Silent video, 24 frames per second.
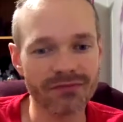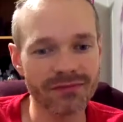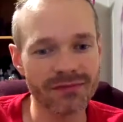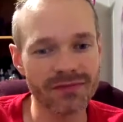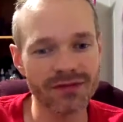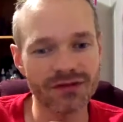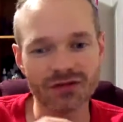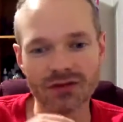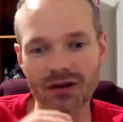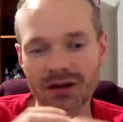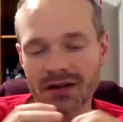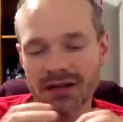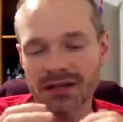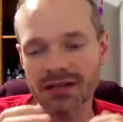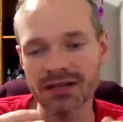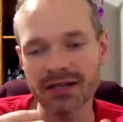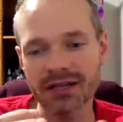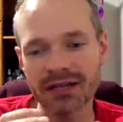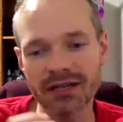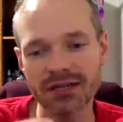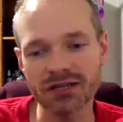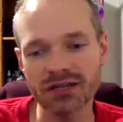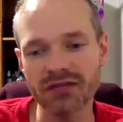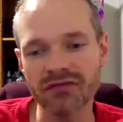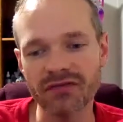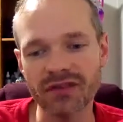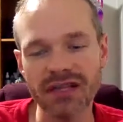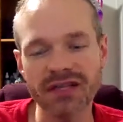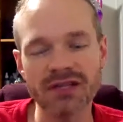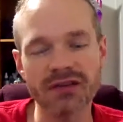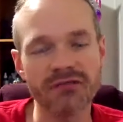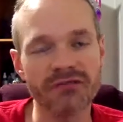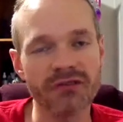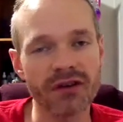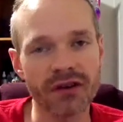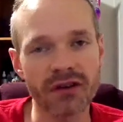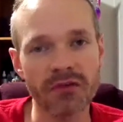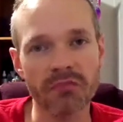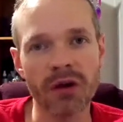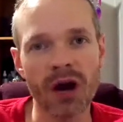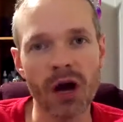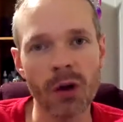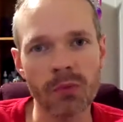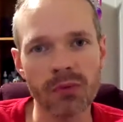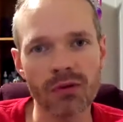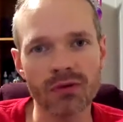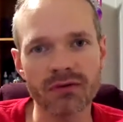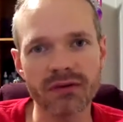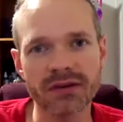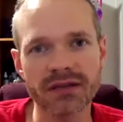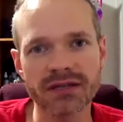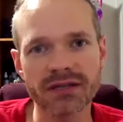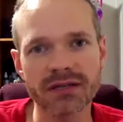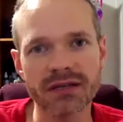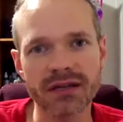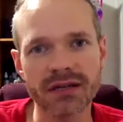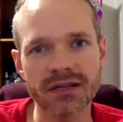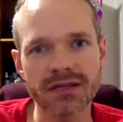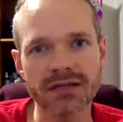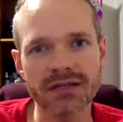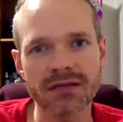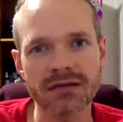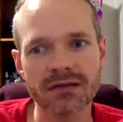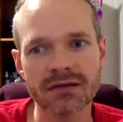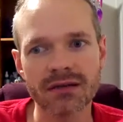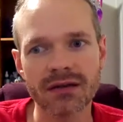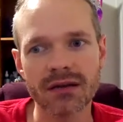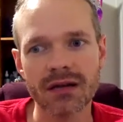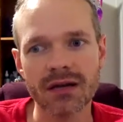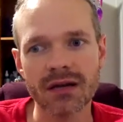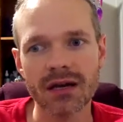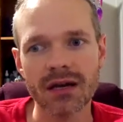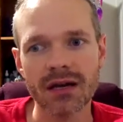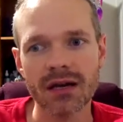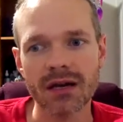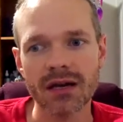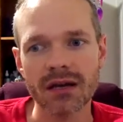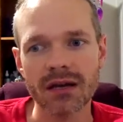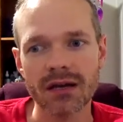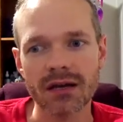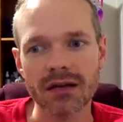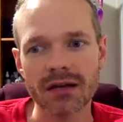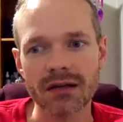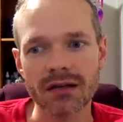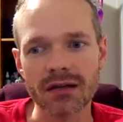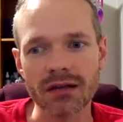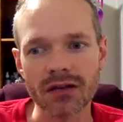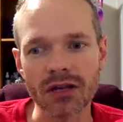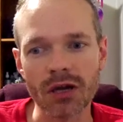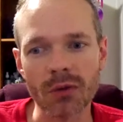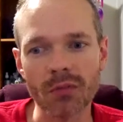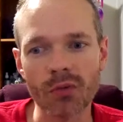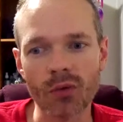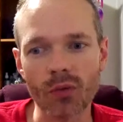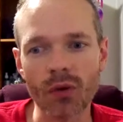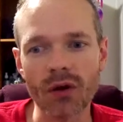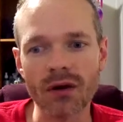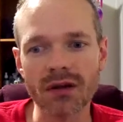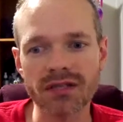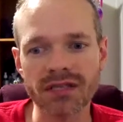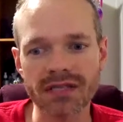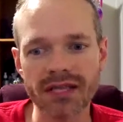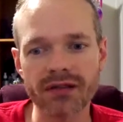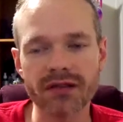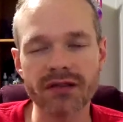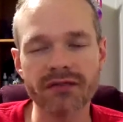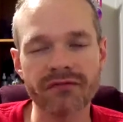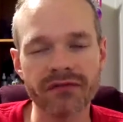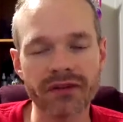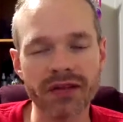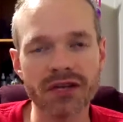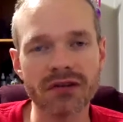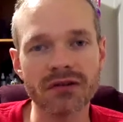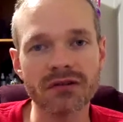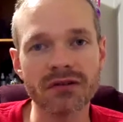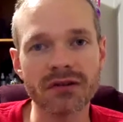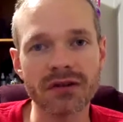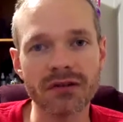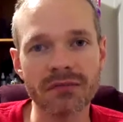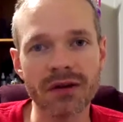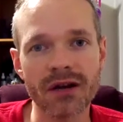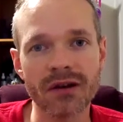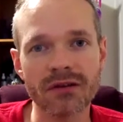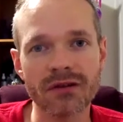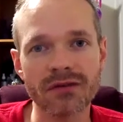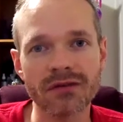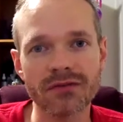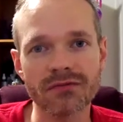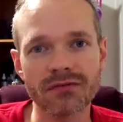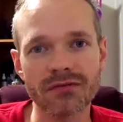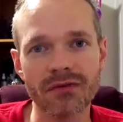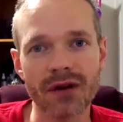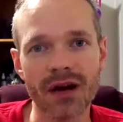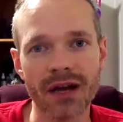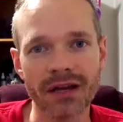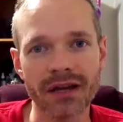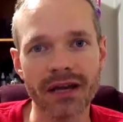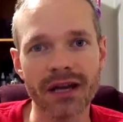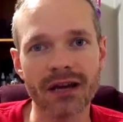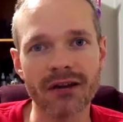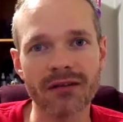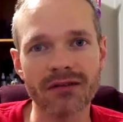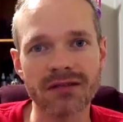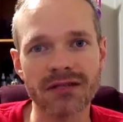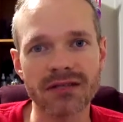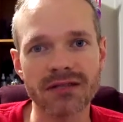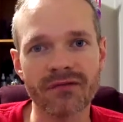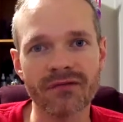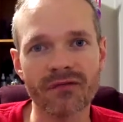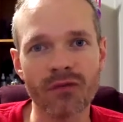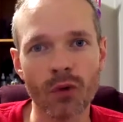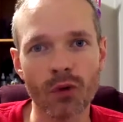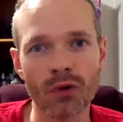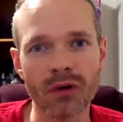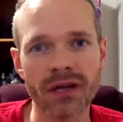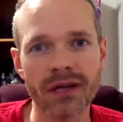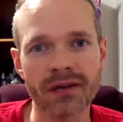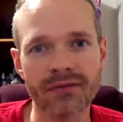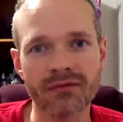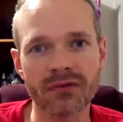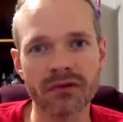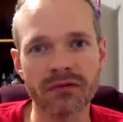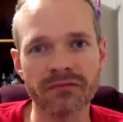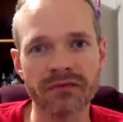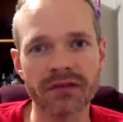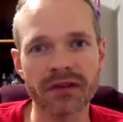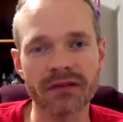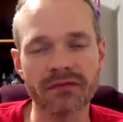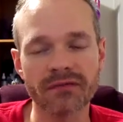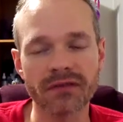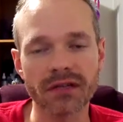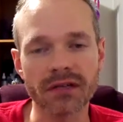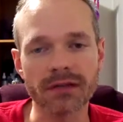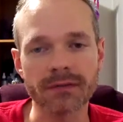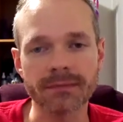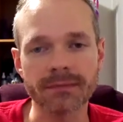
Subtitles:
trucks and SUVs are very popular these days. The number one selling vehicle in America right now is the Ford F-150.